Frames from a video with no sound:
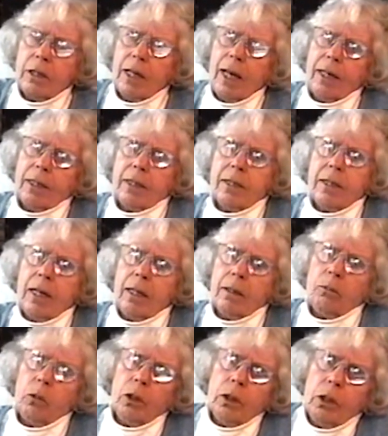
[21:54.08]
to that
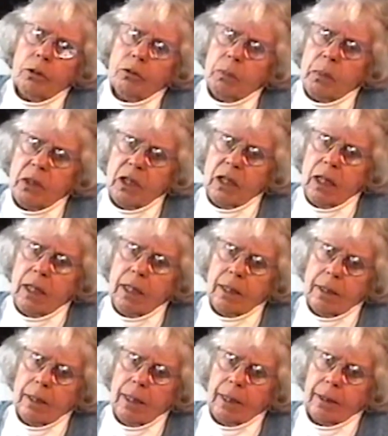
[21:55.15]
extent, 100%
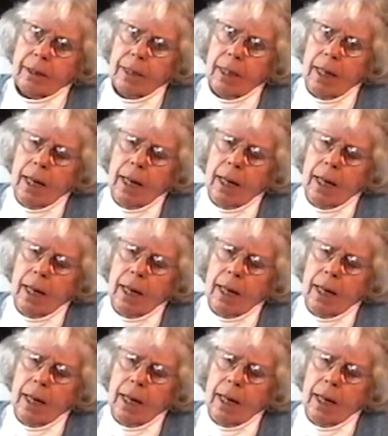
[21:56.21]
intellect.